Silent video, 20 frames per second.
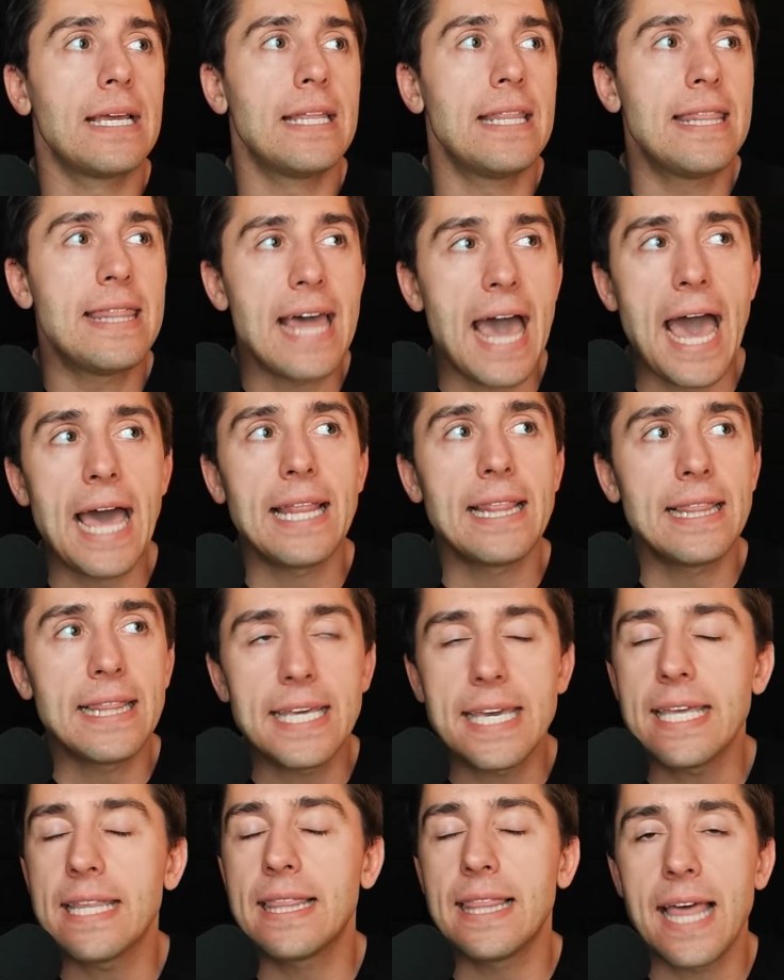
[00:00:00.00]
That
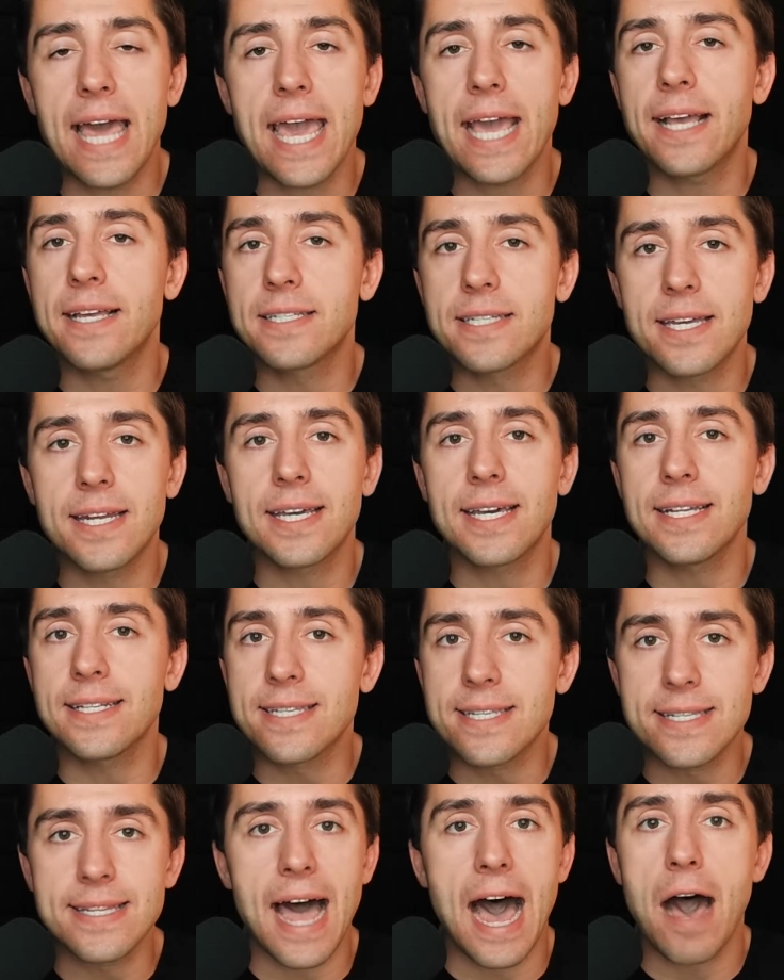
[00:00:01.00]
lead leg is going to get
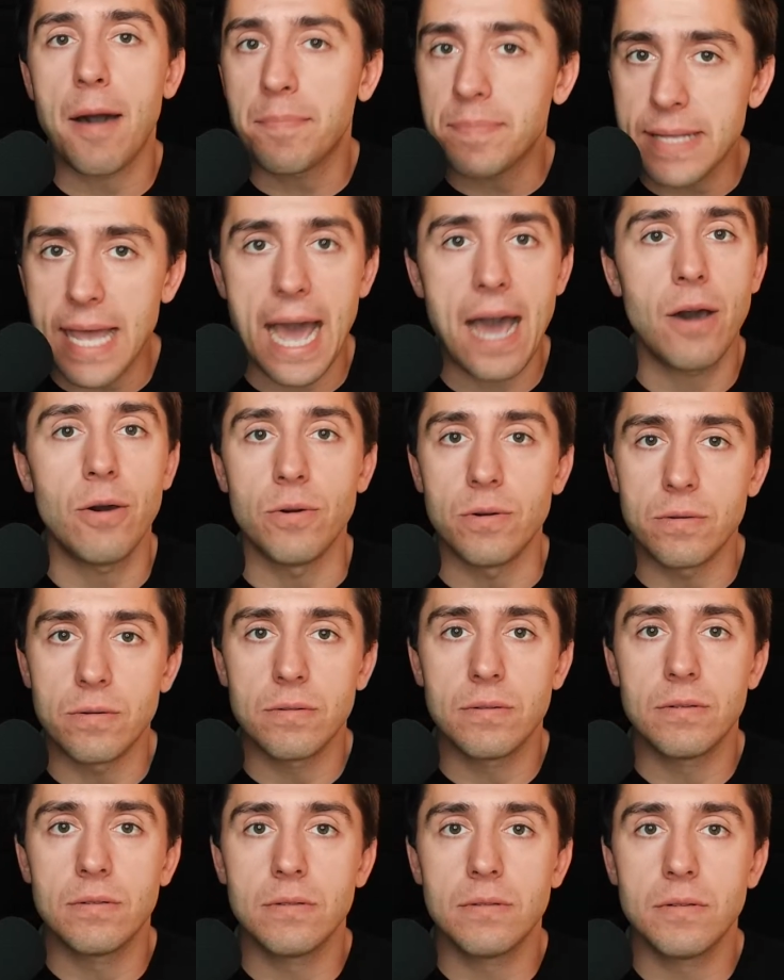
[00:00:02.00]
stomped out
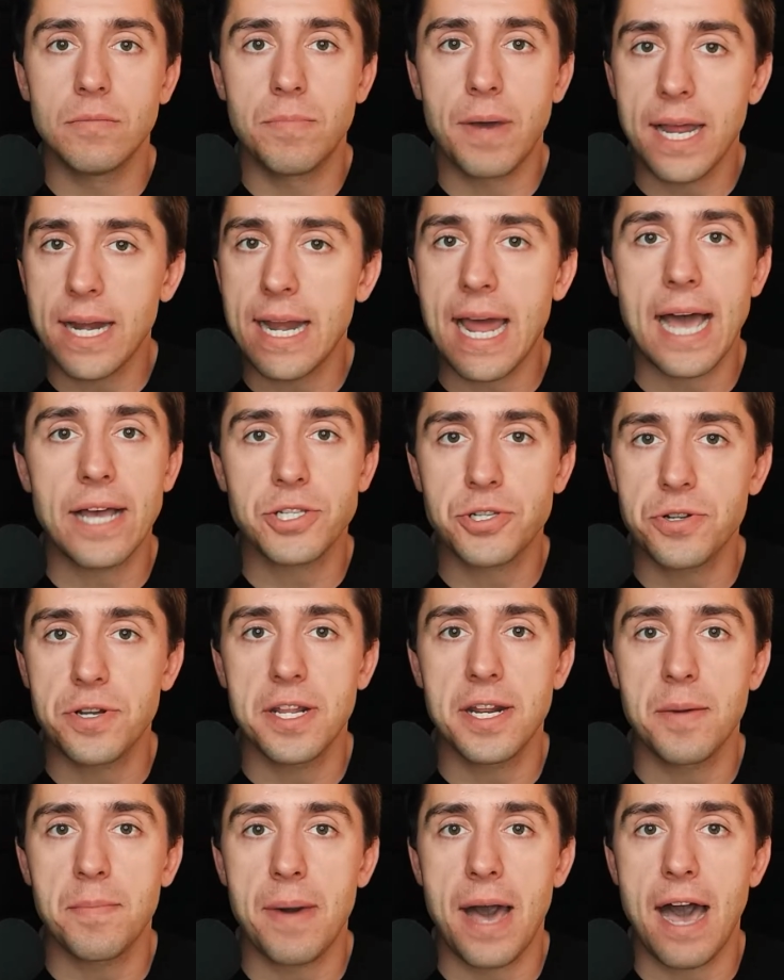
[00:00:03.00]
by
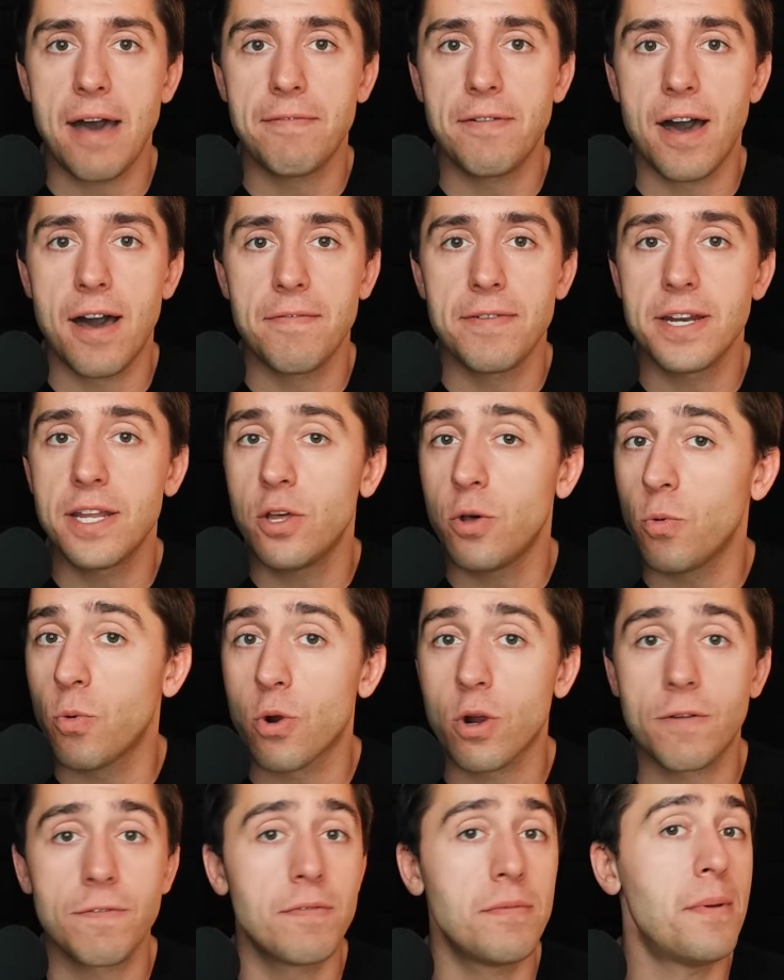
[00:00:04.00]
Nassourdine Imavov, and he'll
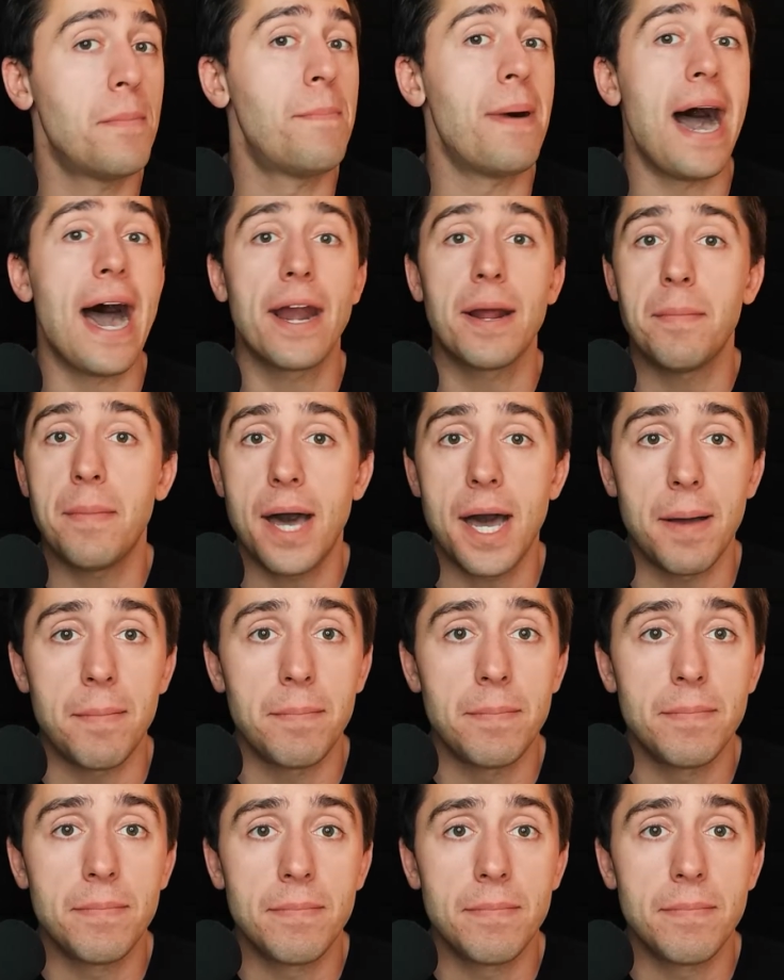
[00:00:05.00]
work from the bottom up.